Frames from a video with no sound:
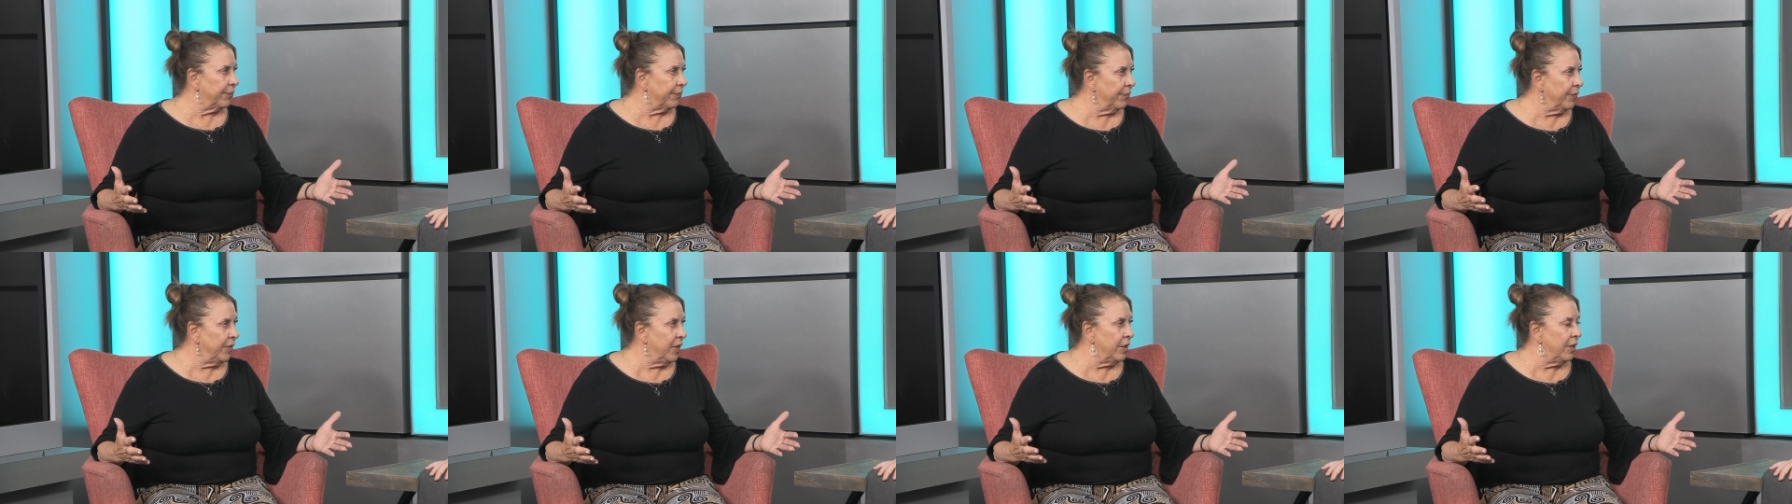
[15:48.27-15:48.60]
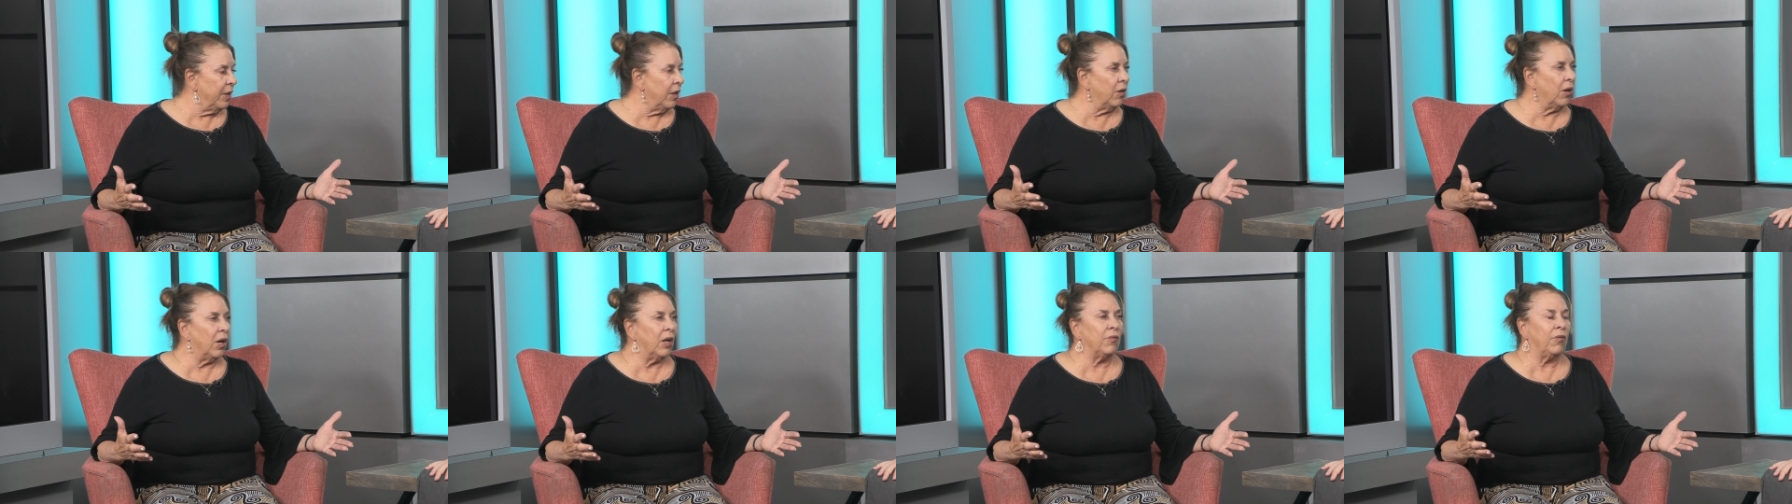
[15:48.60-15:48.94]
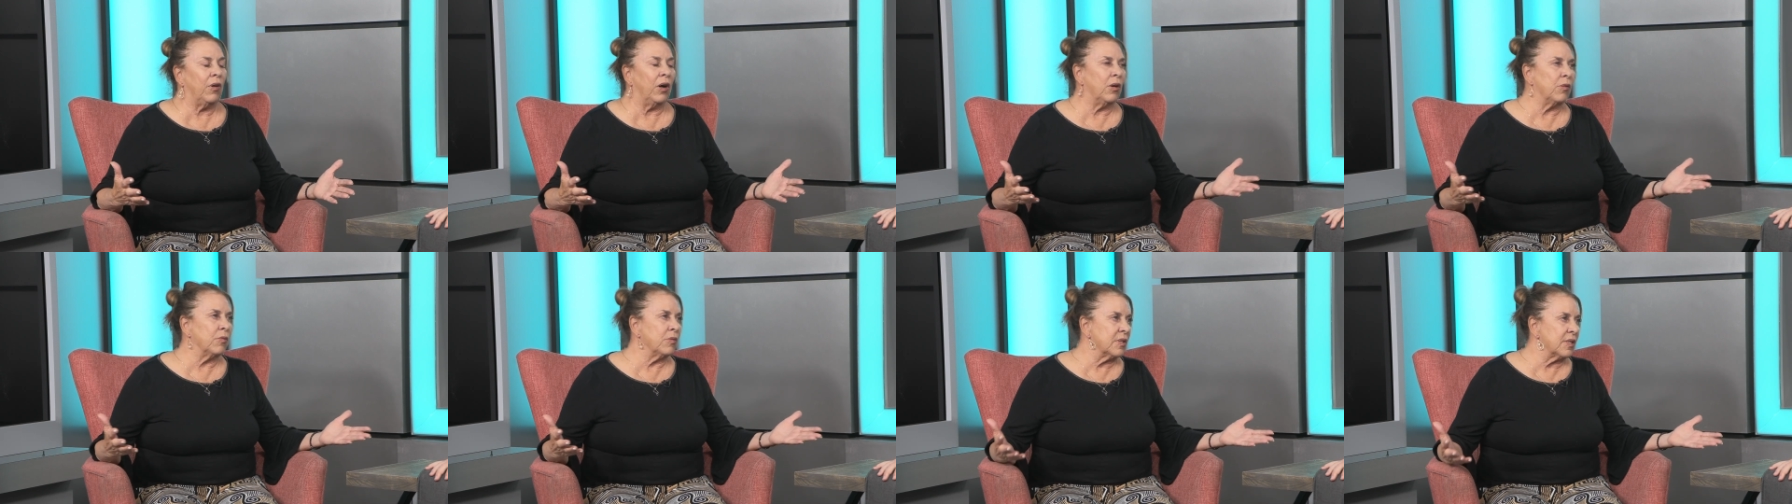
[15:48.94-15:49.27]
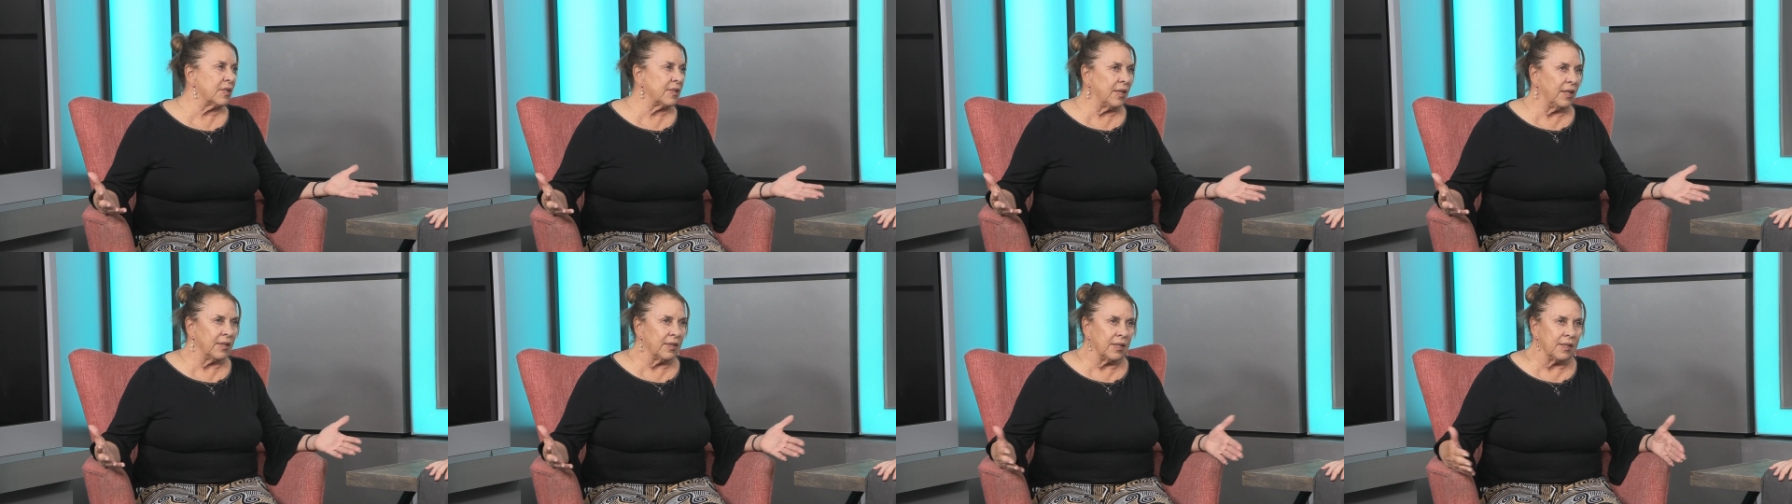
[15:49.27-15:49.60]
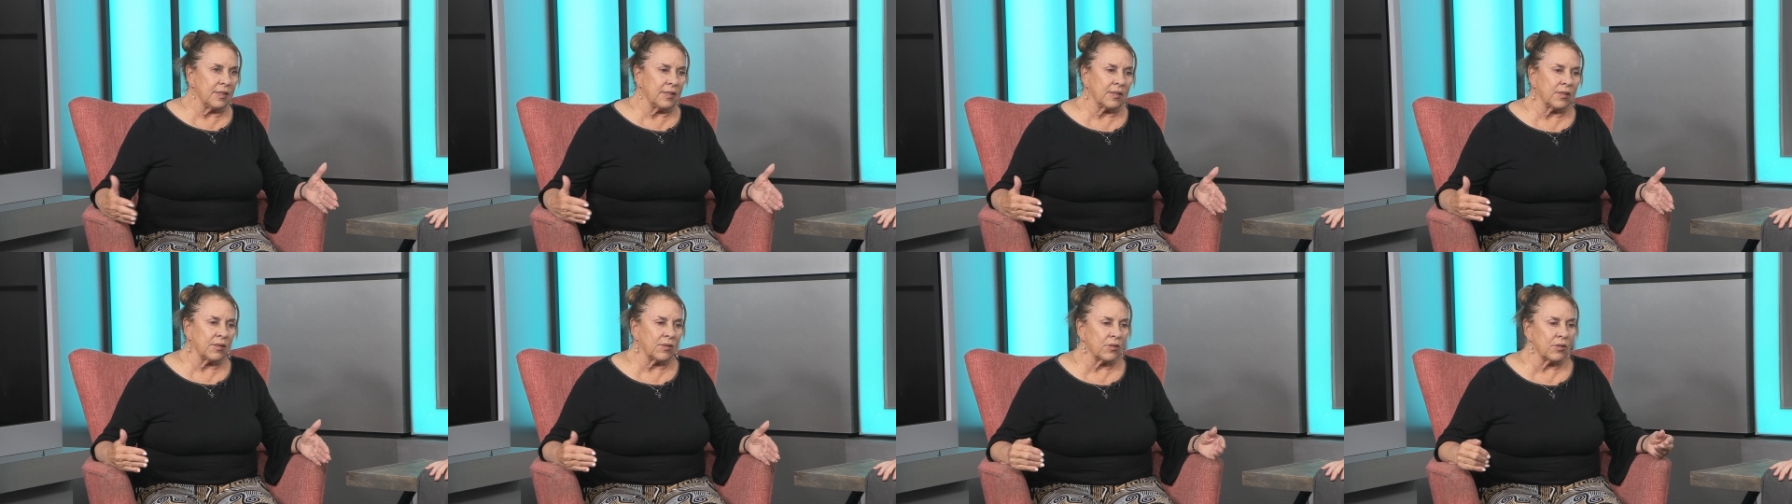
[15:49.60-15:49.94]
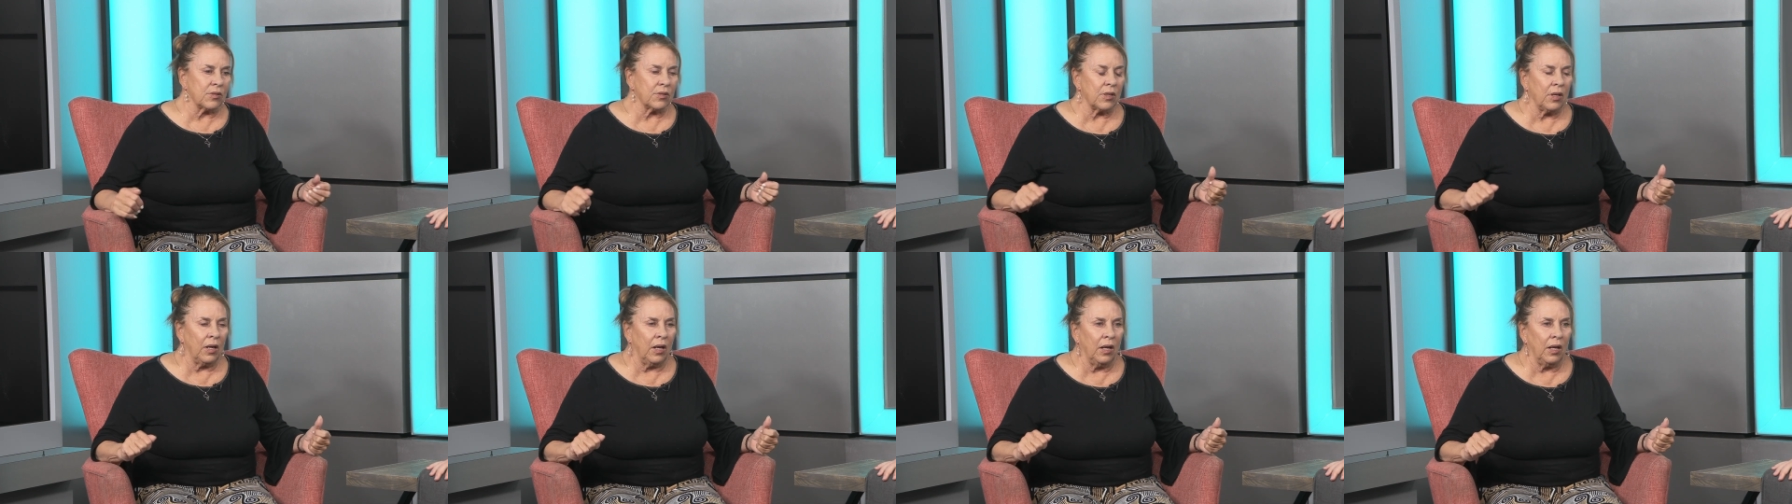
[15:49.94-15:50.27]
You know, I've always said this,
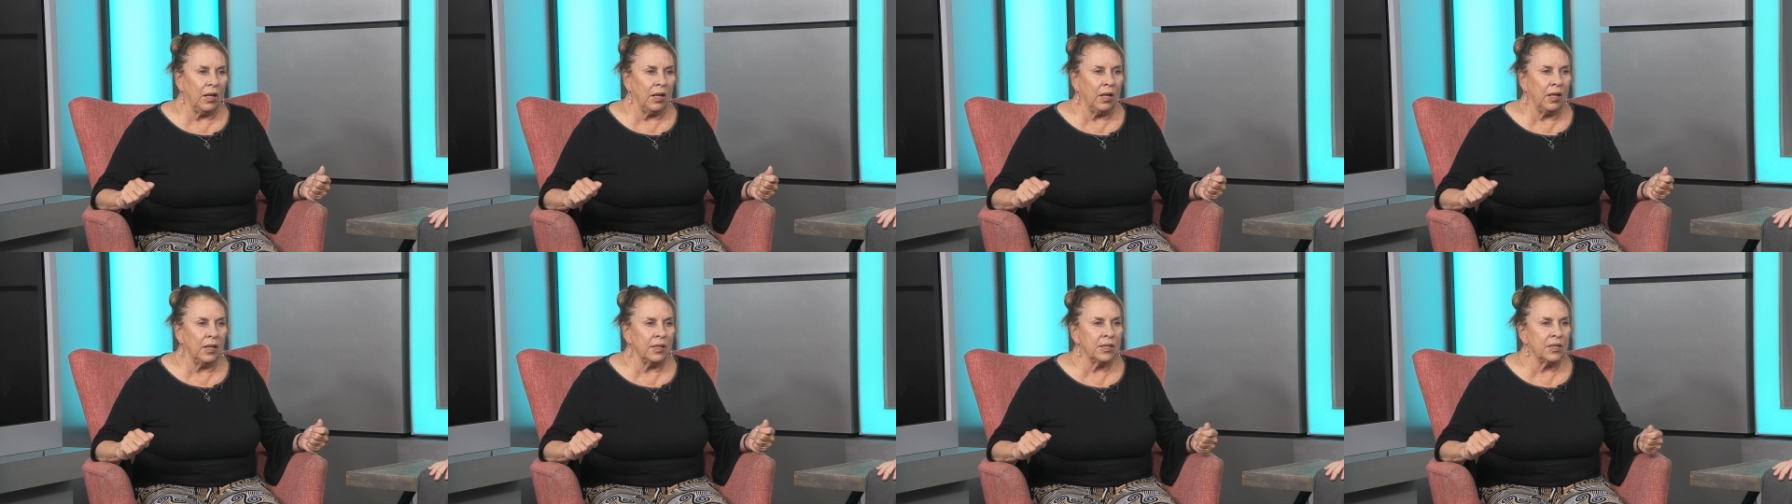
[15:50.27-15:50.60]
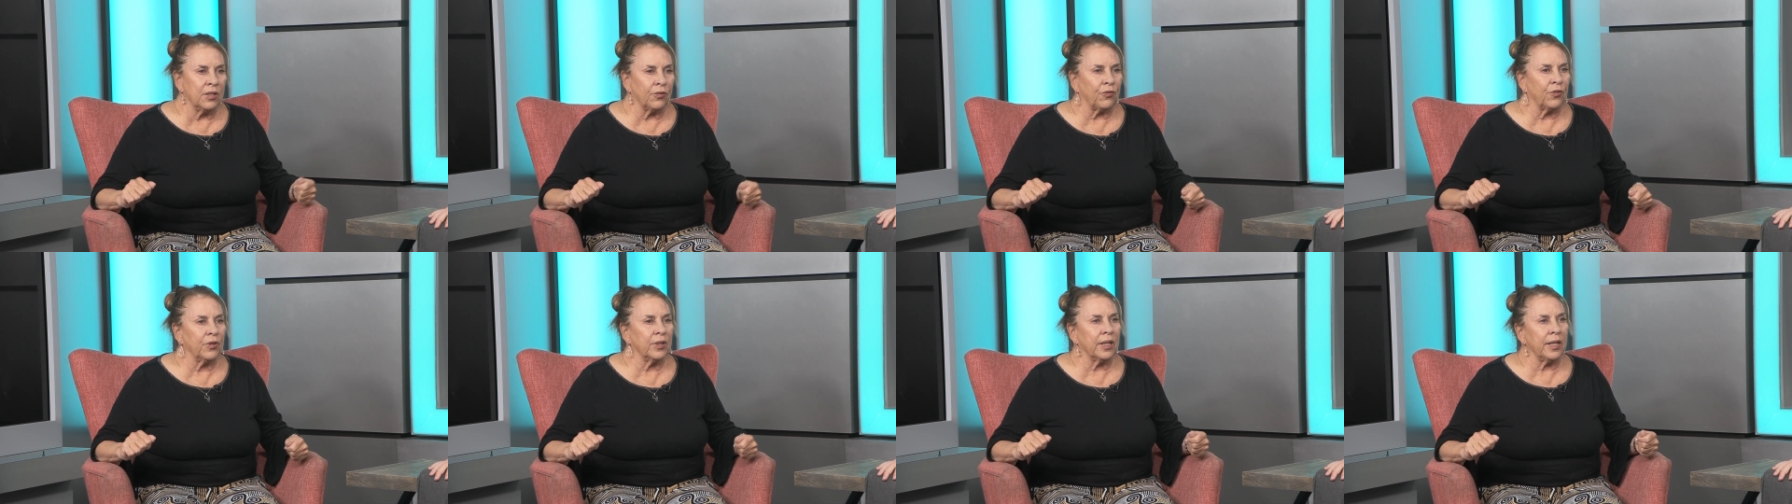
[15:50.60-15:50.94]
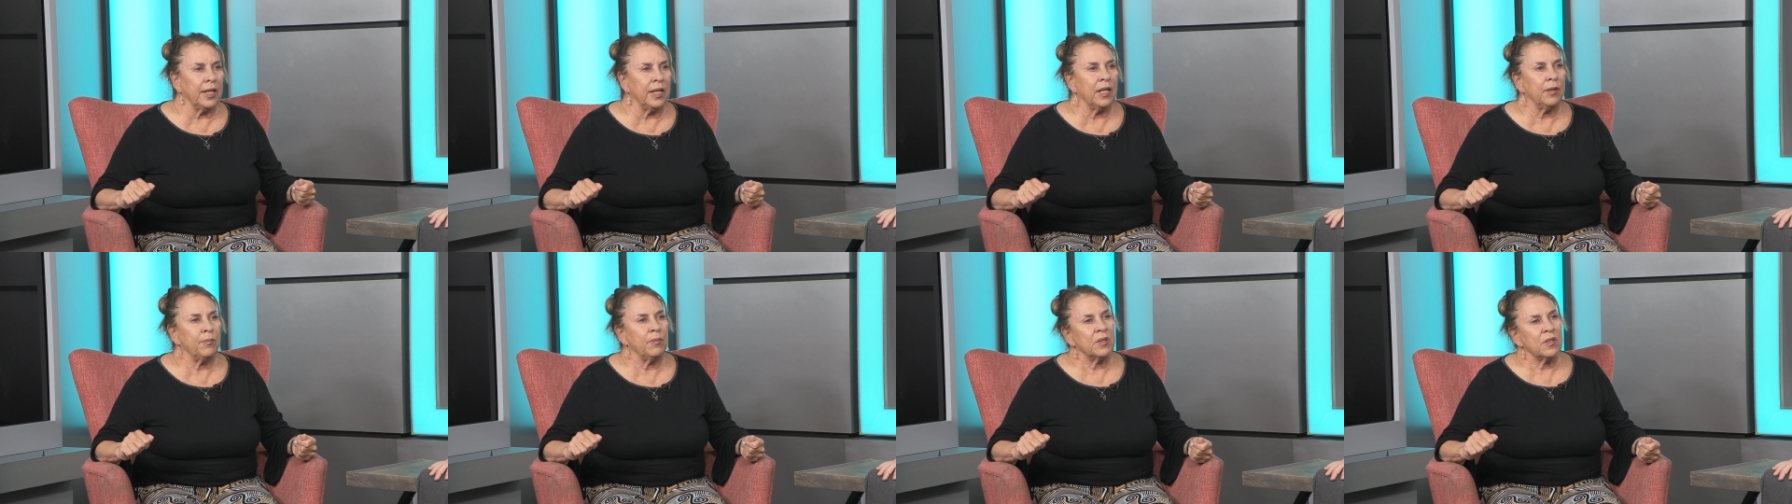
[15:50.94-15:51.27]
there's a different game.